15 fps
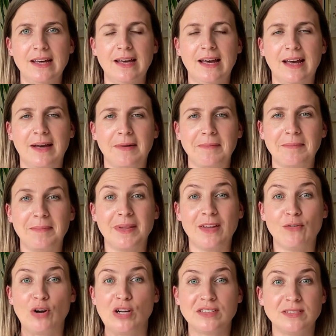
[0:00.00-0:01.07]
But
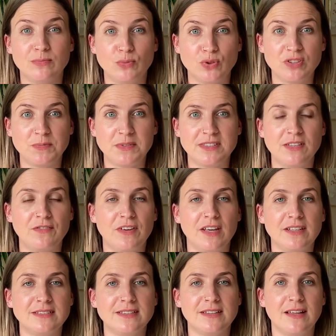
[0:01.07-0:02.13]
there are some more
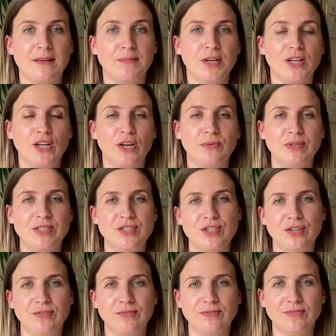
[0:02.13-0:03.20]
specifics that I'm going to go
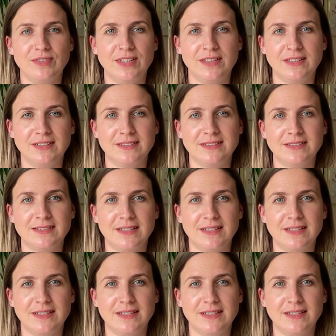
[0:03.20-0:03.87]
into in this